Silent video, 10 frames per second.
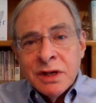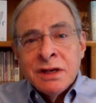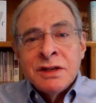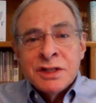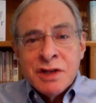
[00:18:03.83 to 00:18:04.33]

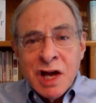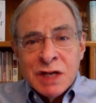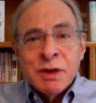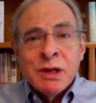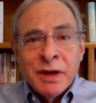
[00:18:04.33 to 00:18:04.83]
in his
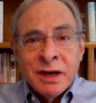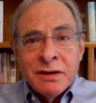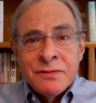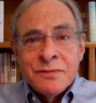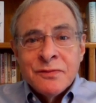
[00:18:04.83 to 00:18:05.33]
hospital
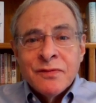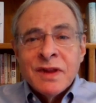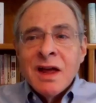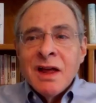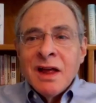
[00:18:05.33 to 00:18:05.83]
bed
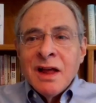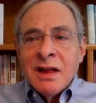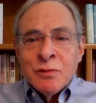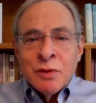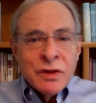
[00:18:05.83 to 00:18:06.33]

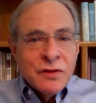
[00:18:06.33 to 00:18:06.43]
with